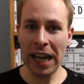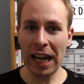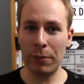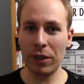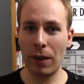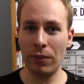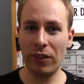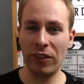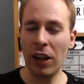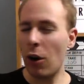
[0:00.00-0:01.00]
and it becomes
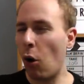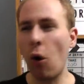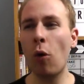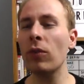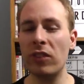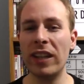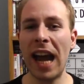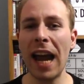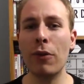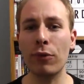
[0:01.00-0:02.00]
this haunted
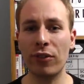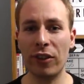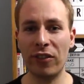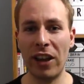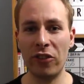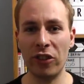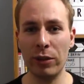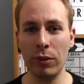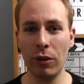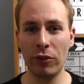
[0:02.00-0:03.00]
house,
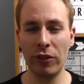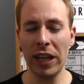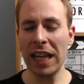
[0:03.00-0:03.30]
essentially, with lots of